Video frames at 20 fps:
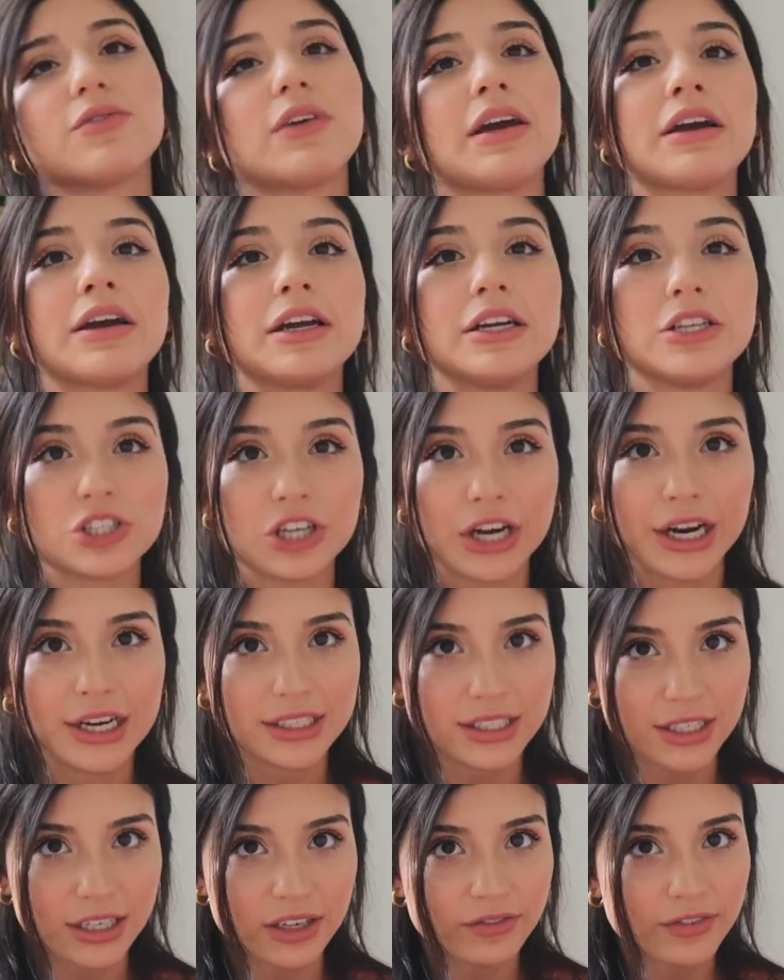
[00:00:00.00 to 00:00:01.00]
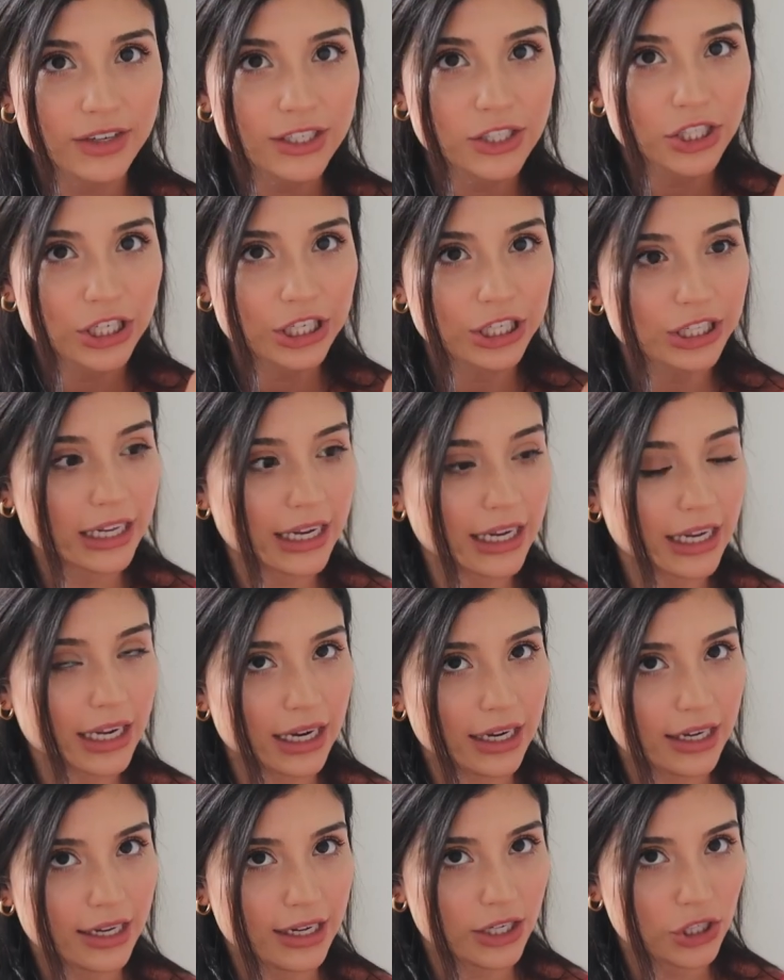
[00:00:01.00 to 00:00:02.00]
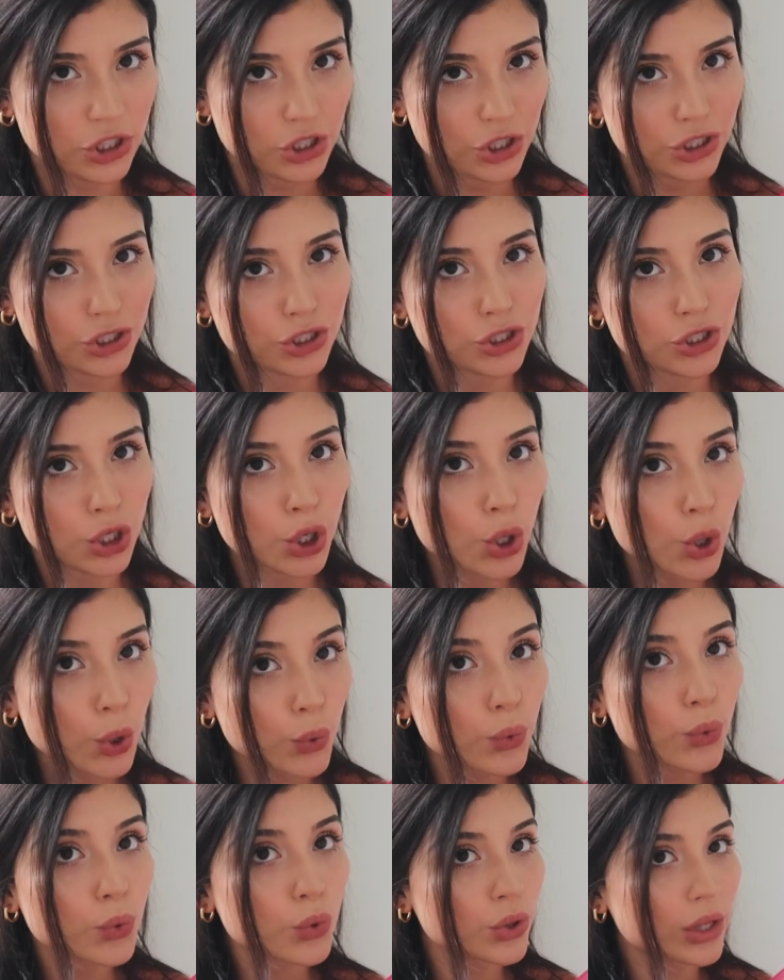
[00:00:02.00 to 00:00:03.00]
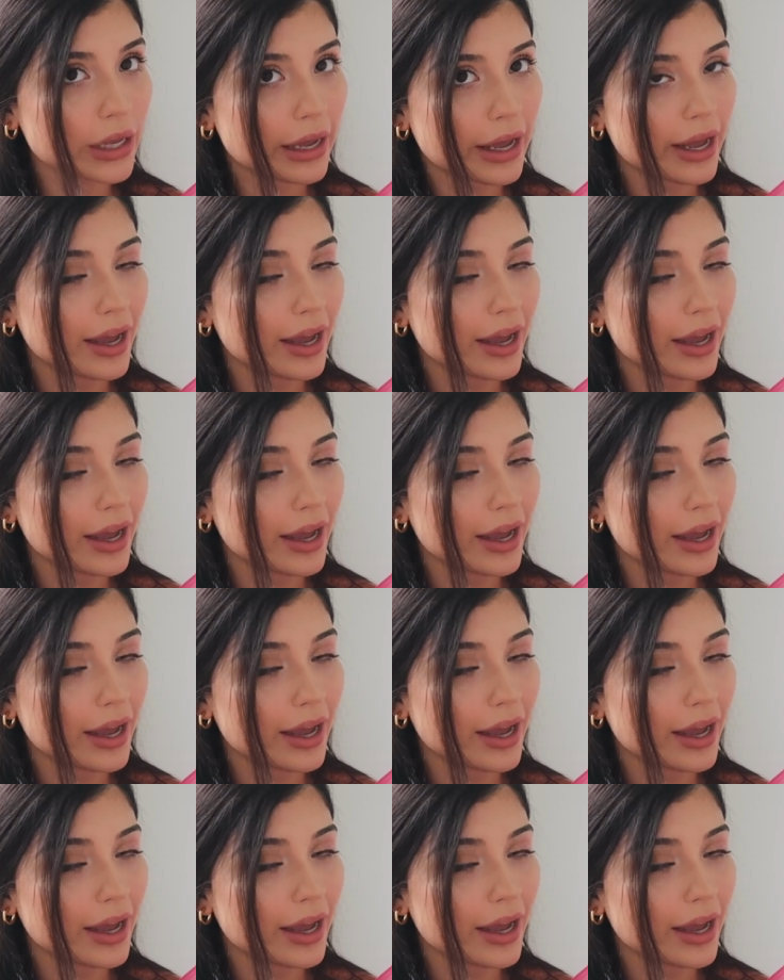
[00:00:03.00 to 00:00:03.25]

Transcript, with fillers: Fairy is trying to convince her, like, I need your tooth.